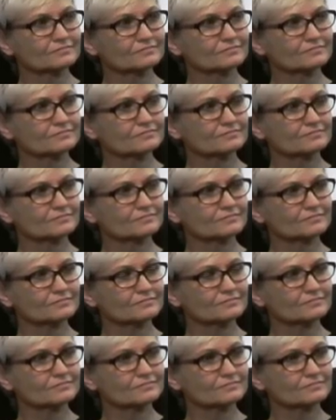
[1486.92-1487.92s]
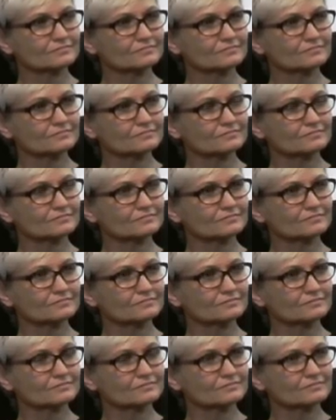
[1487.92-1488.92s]

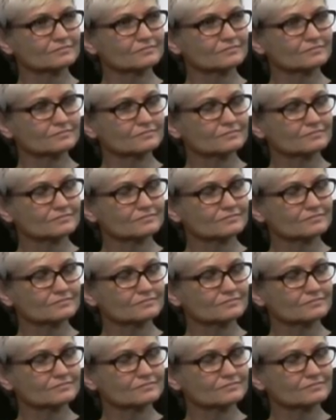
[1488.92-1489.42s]
[no speech]